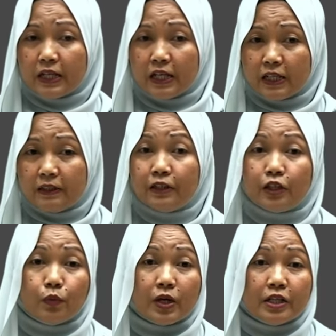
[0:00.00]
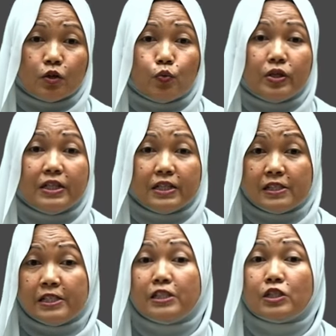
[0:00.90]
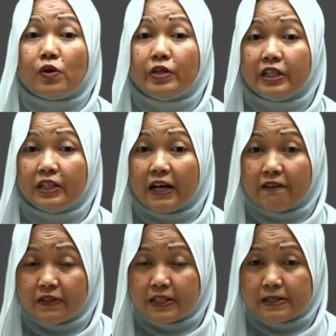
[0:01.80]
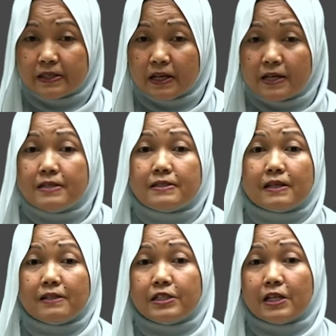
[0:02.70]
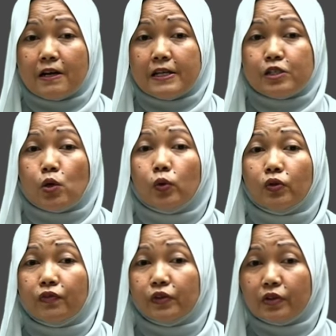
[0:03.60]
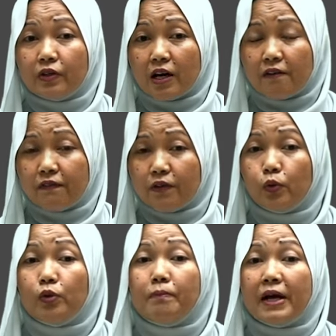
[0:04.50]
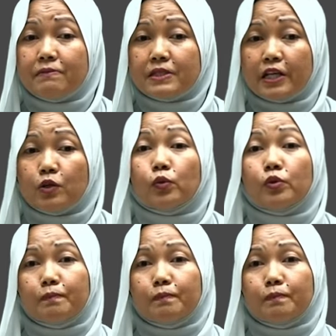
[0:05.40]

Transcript: And the third one, we need a historical evidence such as old photograph, old maps and old